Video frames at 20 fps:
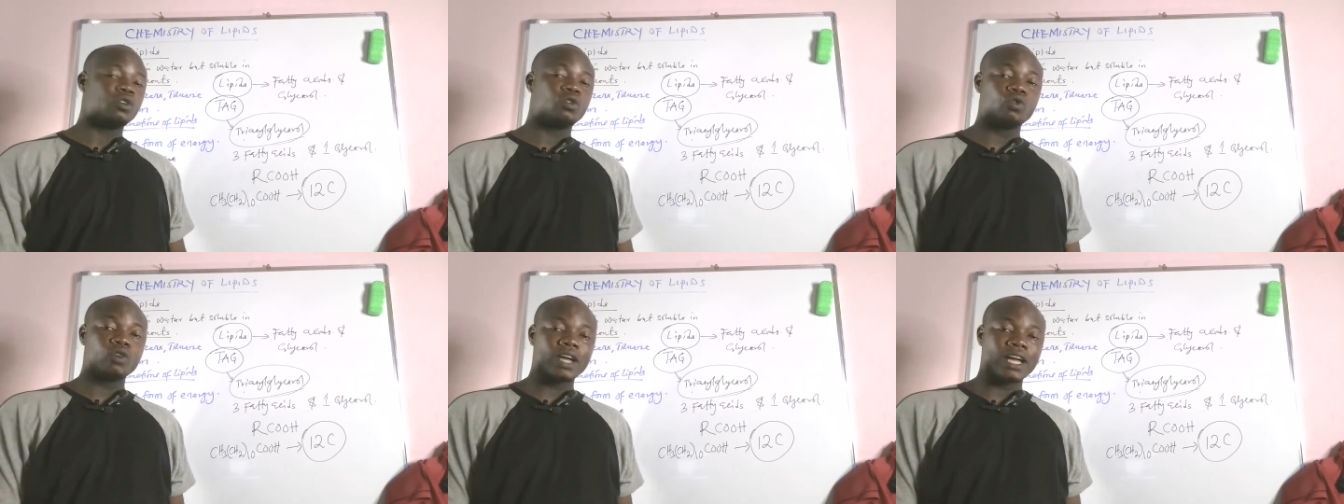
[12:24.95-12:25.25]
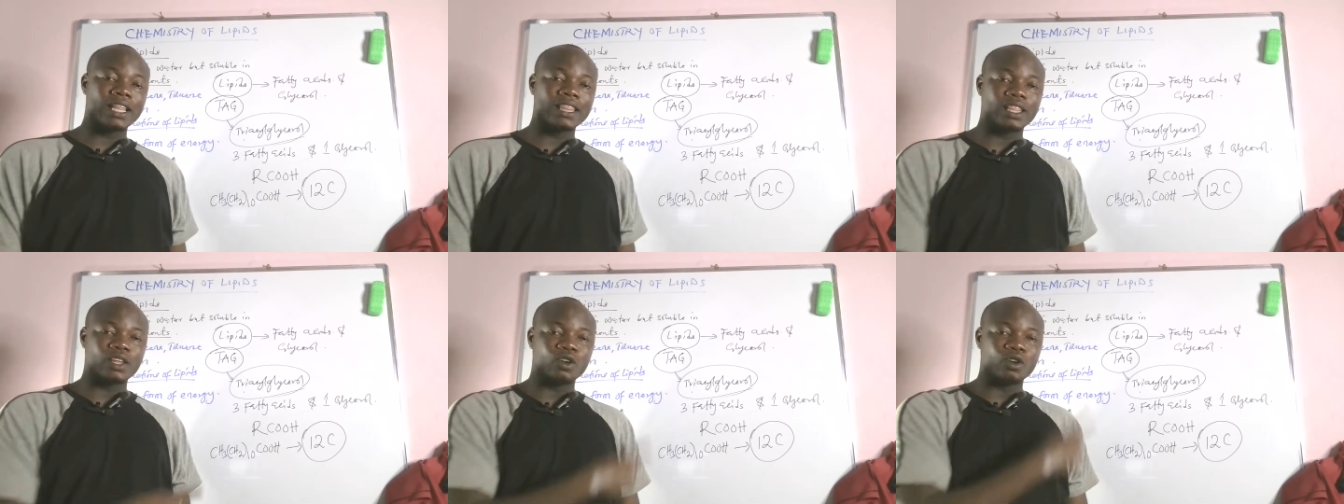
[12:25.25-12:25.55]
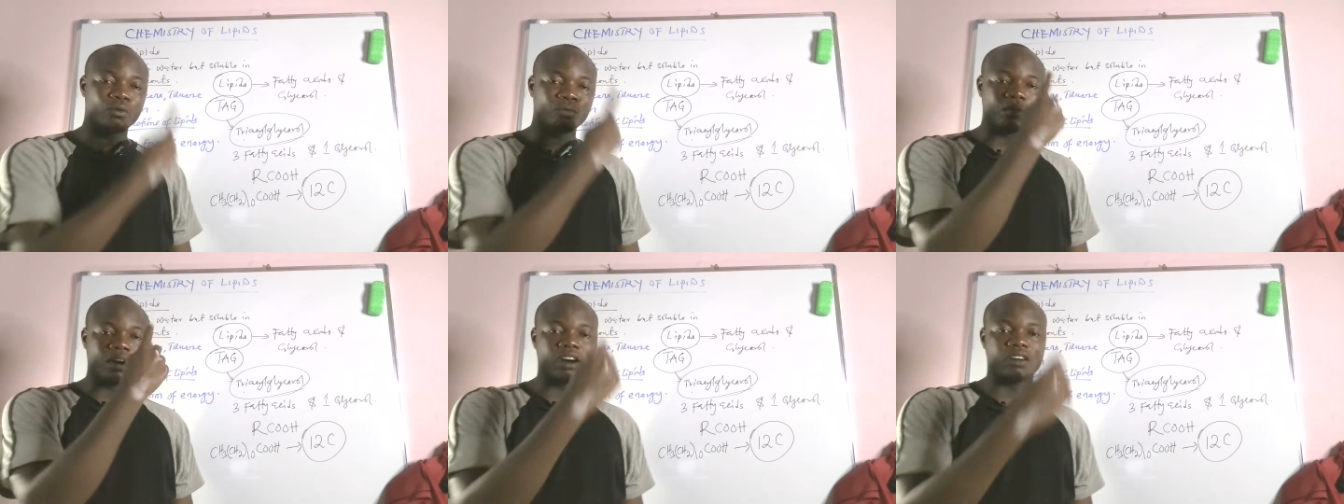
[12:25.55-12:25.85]
Look at the
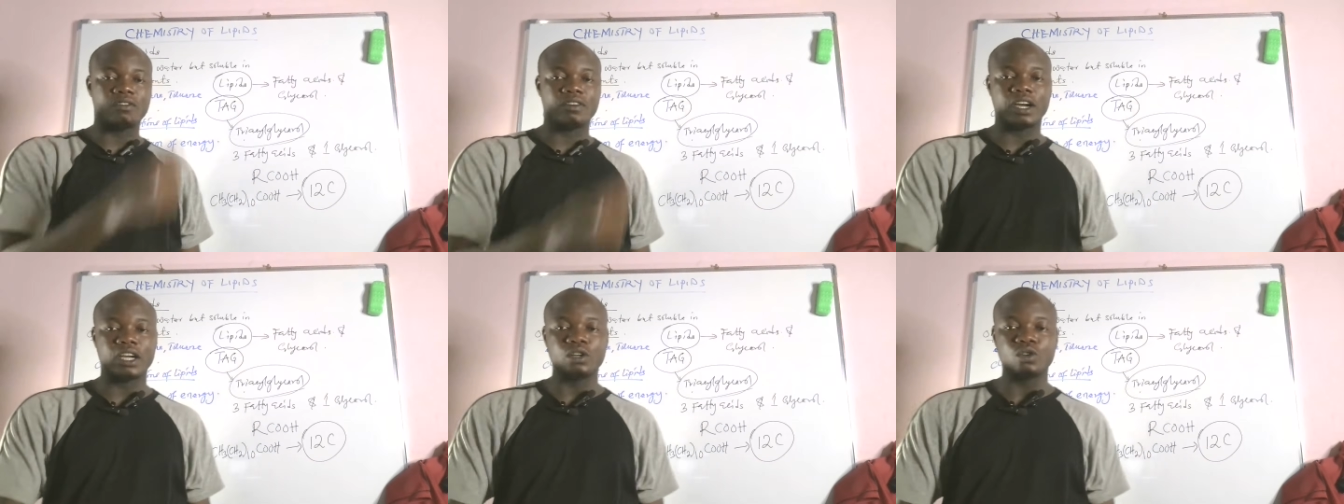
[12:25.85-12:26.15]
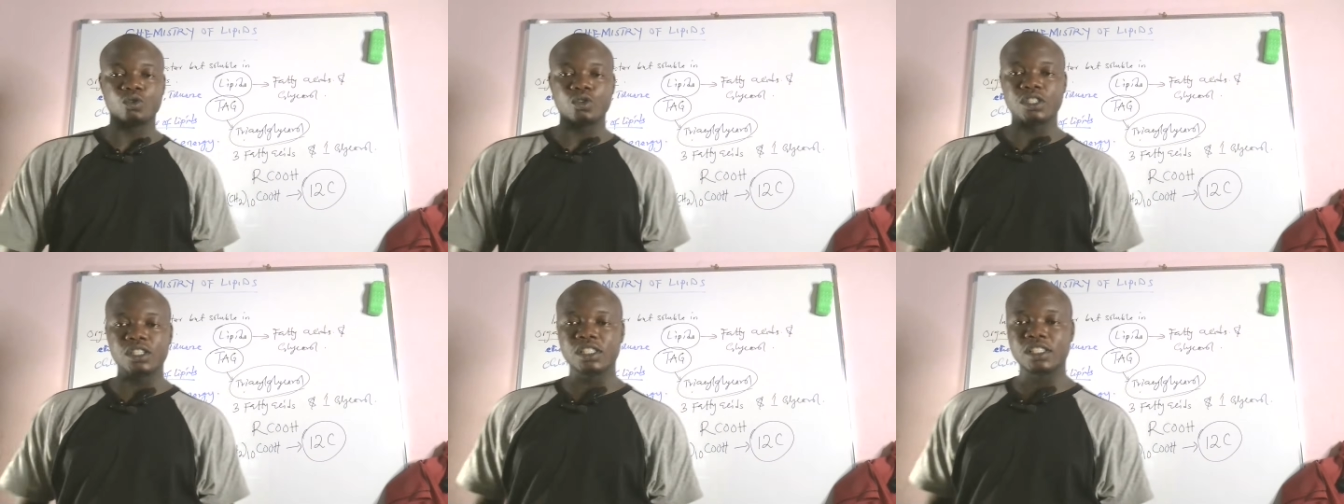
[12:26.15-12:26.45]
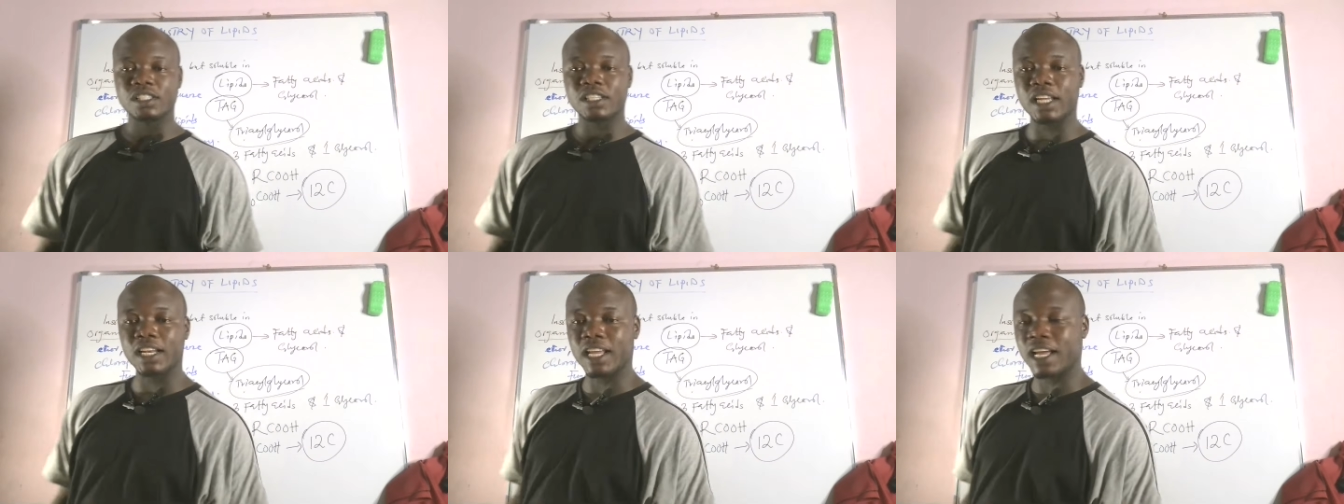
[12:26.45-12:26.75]
number of
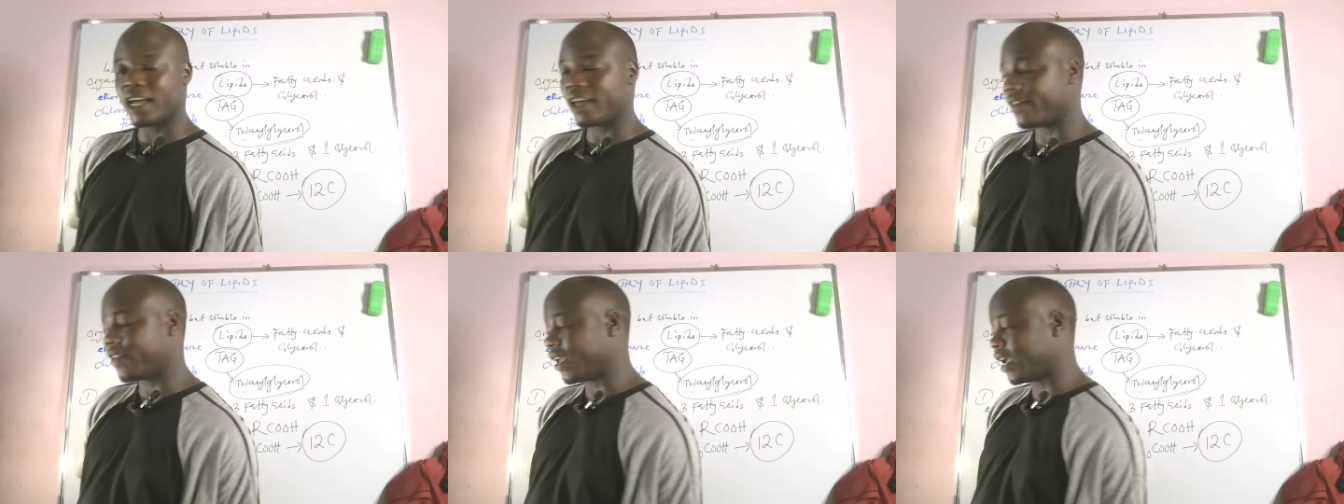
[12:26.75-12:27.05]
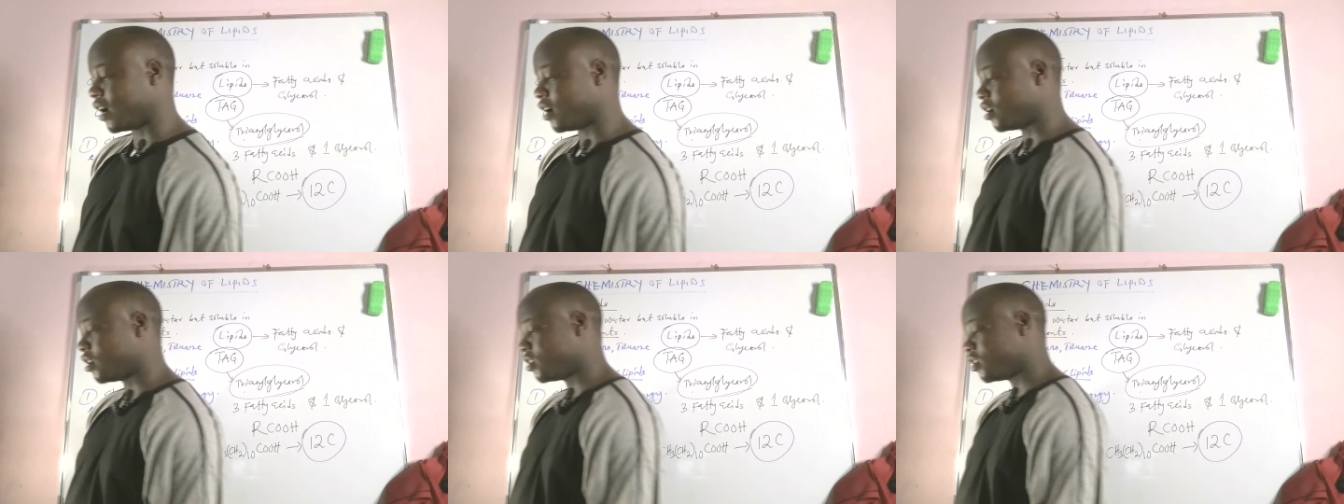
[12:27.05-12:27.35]
hydrogens that are there.